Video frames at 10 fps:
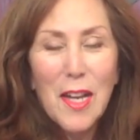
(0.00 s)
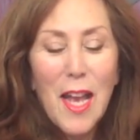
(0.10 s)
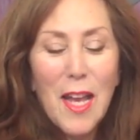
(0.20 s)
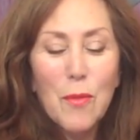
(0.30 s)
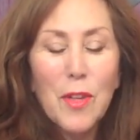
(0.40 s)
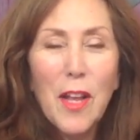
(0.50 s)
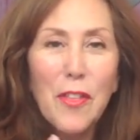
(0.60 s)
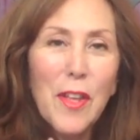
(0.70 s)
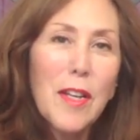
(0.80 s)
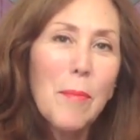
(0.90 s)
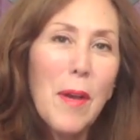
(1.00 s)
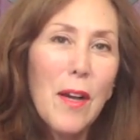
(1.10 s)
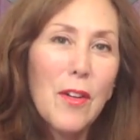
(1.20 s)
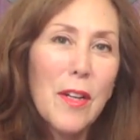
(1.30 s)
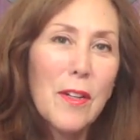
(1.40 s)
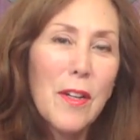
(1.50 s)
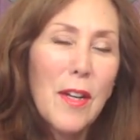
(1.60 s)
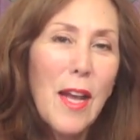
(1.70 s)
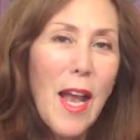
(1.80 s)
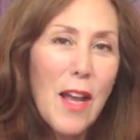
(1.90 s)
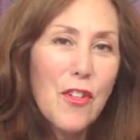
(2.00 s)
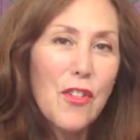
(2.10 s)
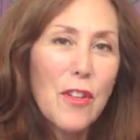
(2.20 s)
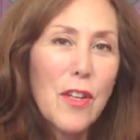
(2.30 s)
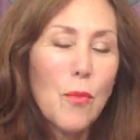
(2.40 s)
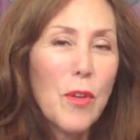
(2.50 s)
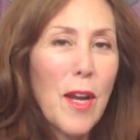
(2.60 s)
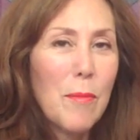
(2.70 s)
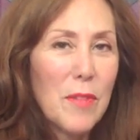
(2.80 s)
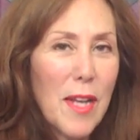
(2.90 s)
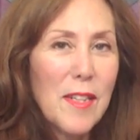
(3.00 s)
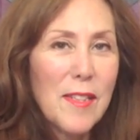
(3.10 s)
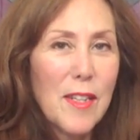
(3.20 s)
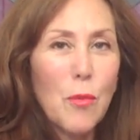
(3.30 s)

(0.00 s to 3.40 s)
And when I think about it, actually when I'm lazy,